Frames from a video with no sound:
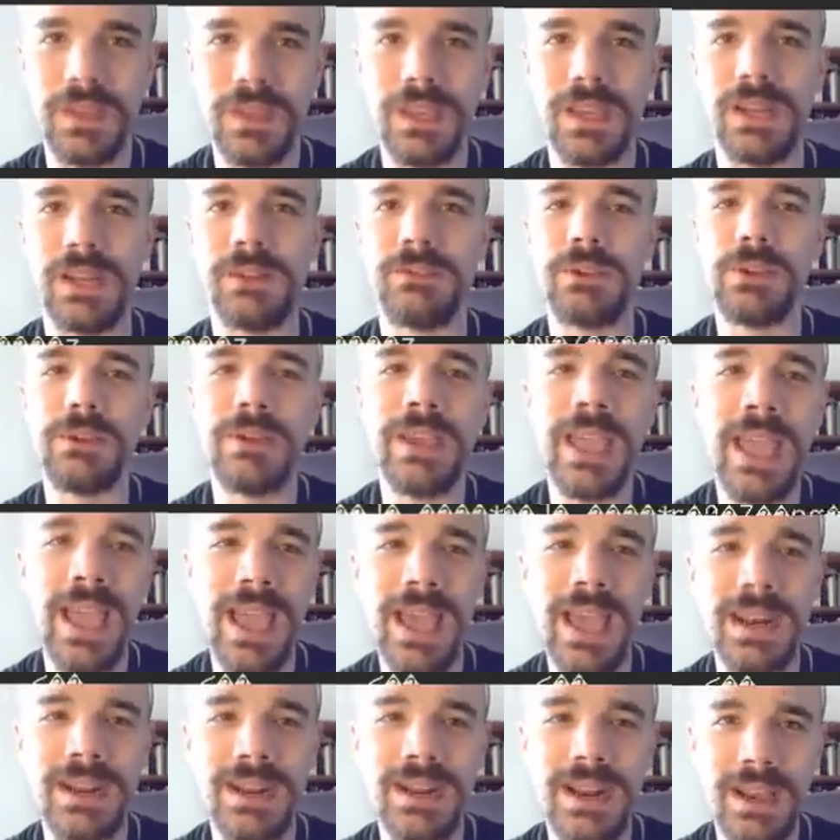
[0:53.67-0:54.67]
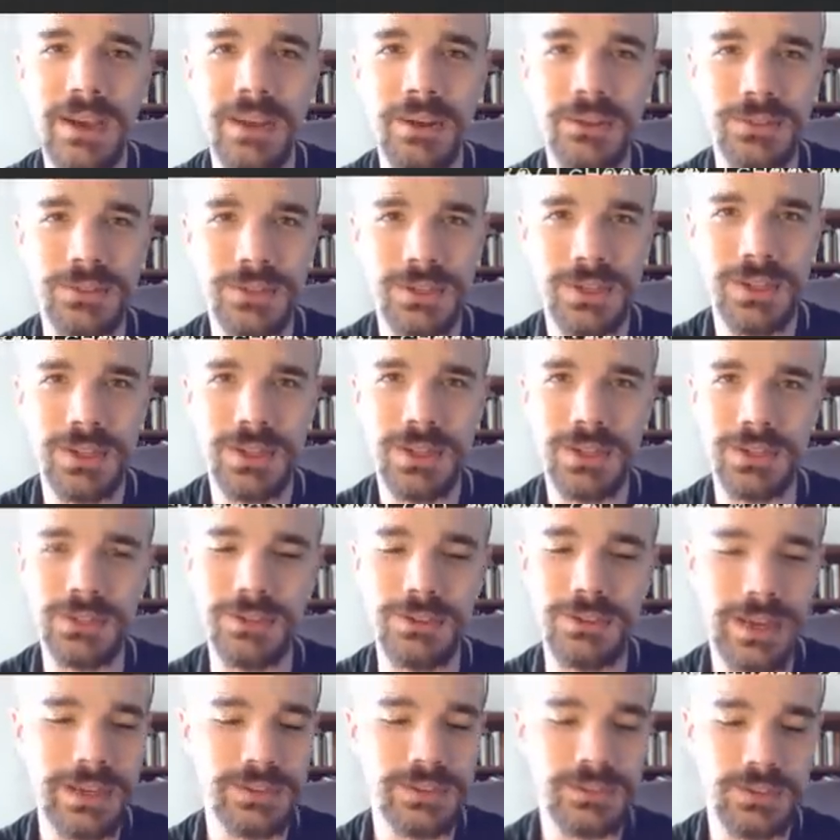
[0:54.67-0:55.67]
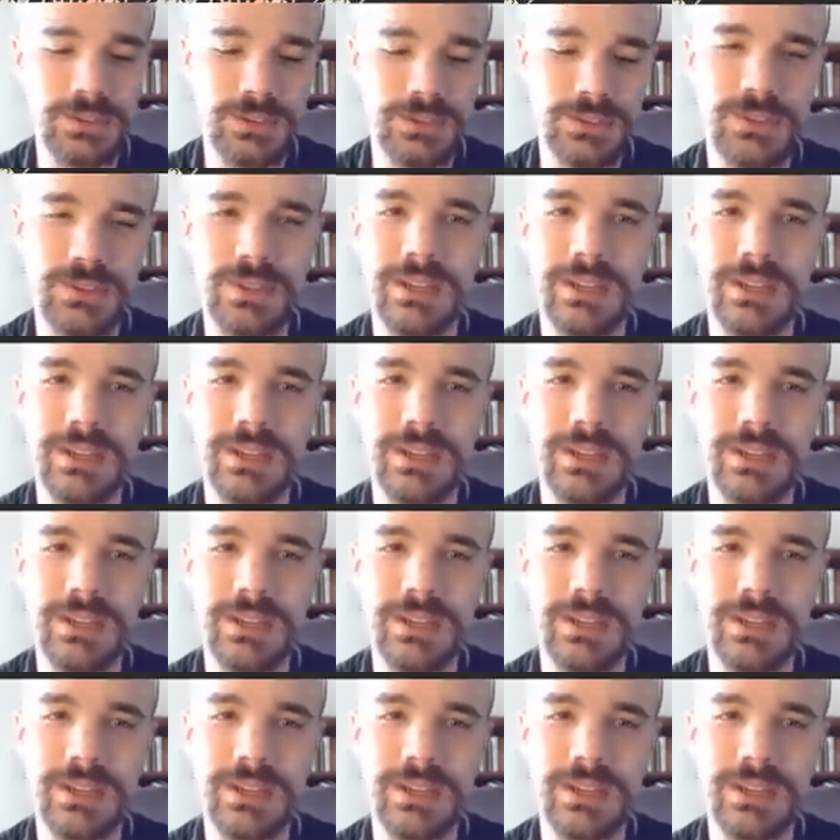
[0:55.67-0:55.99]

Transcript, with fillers: And if you cat it out, you're actually just